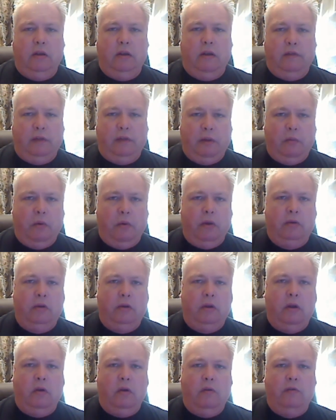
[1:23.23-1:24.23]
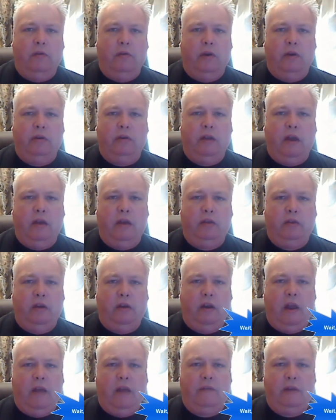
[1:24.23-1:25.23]
definitely want to know for a test
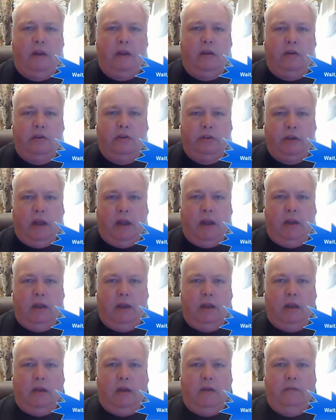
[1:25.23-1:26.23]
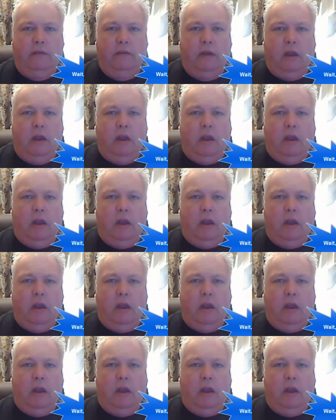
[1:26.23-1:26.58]
and have an understanding of.